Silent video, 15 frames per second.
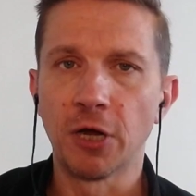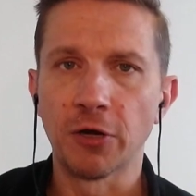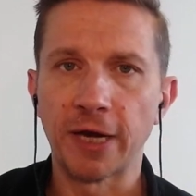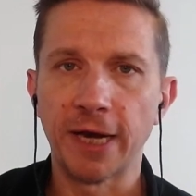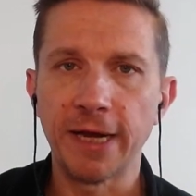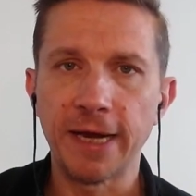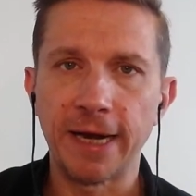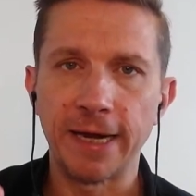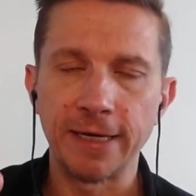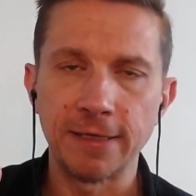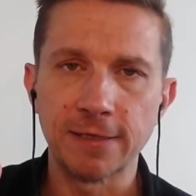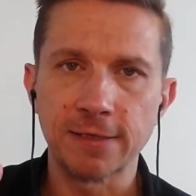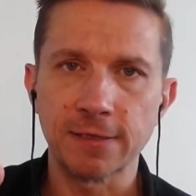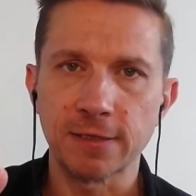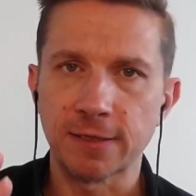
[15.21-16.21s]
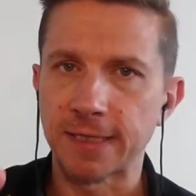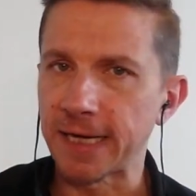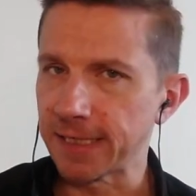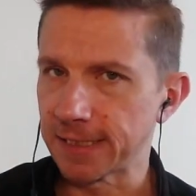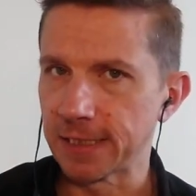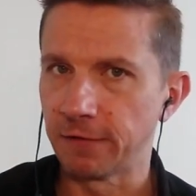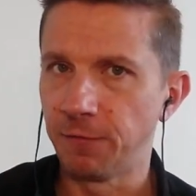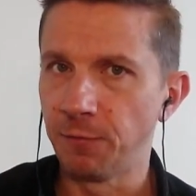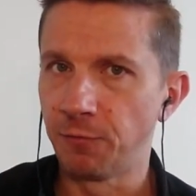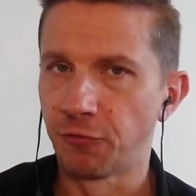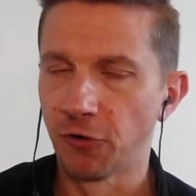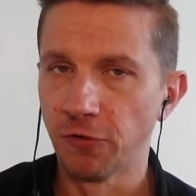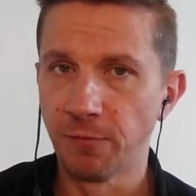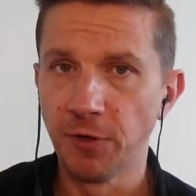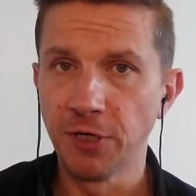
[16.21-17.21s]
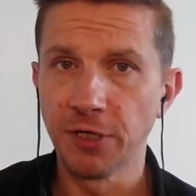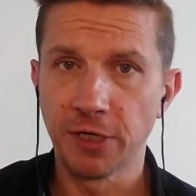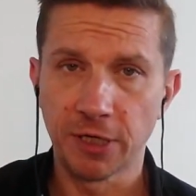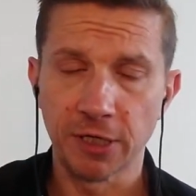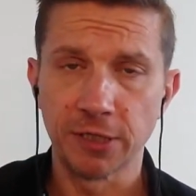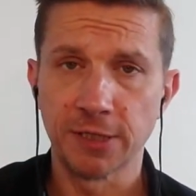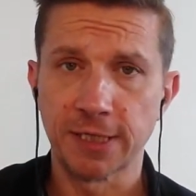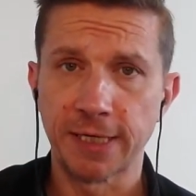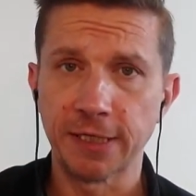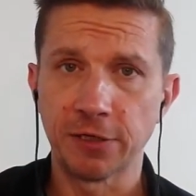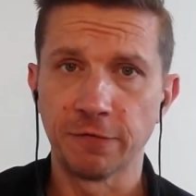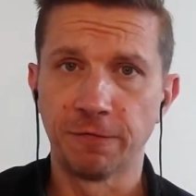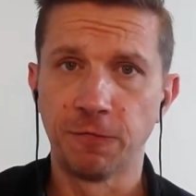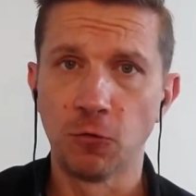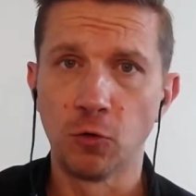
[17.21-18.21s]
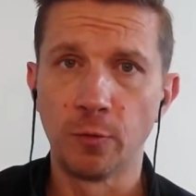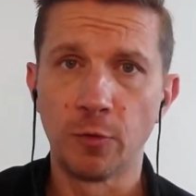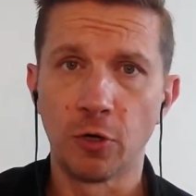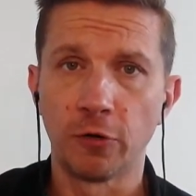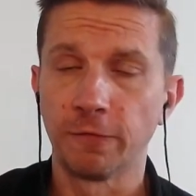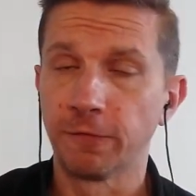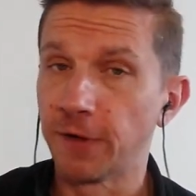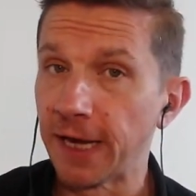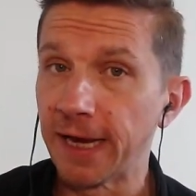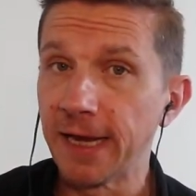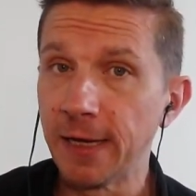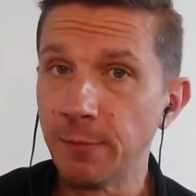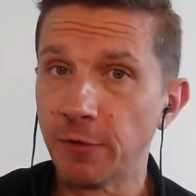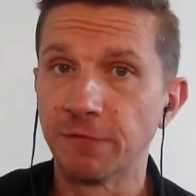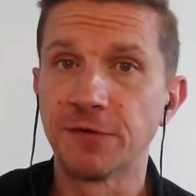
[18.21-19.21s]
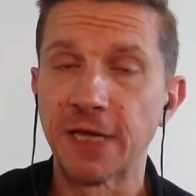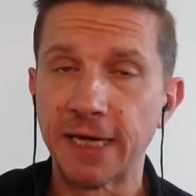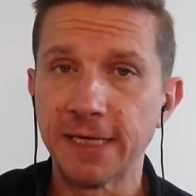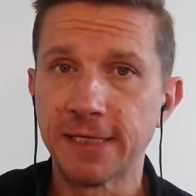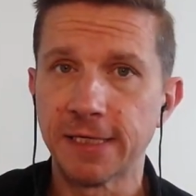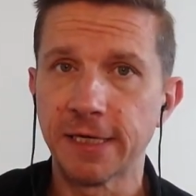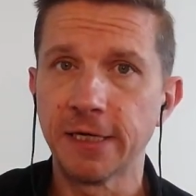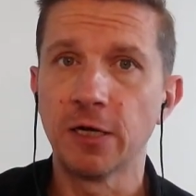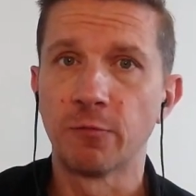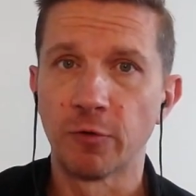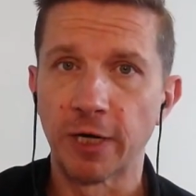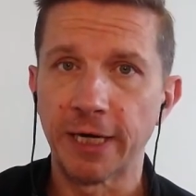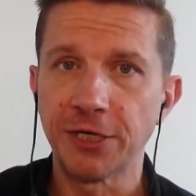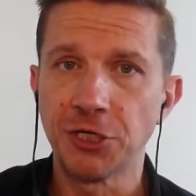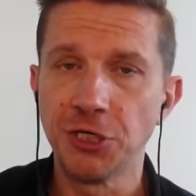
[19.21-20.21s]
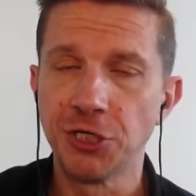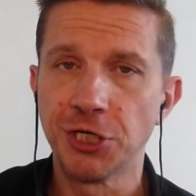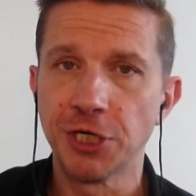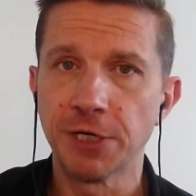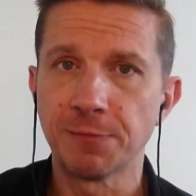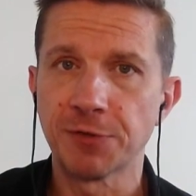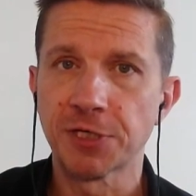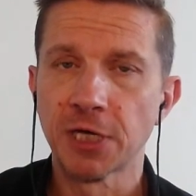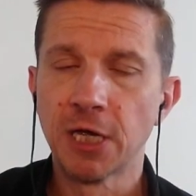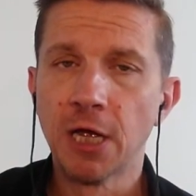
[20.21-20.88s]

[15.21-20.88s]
Okay, and that self-improvement can take the form of game, of dating, of relationships,